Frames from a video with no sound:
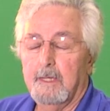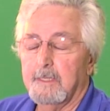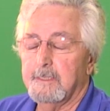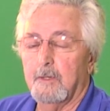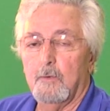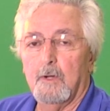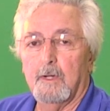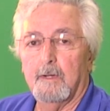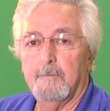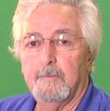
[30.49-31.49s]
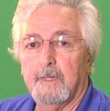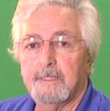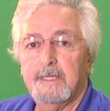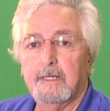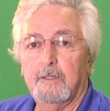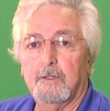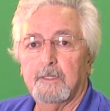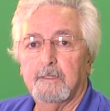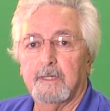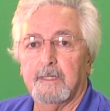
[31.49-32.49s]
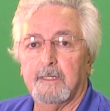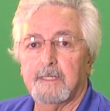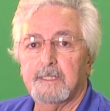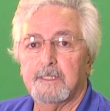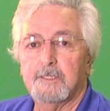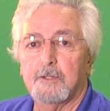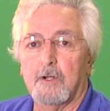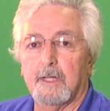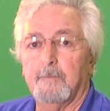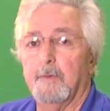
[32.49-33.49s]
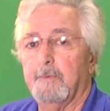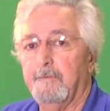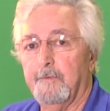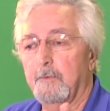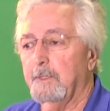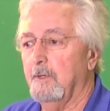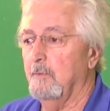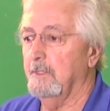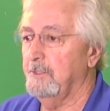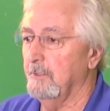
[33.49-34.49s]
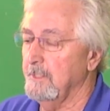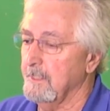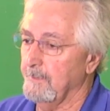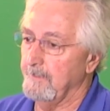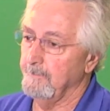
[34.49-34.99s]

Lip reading: So let's take a look and let's get started. But before we do, I want to show you something.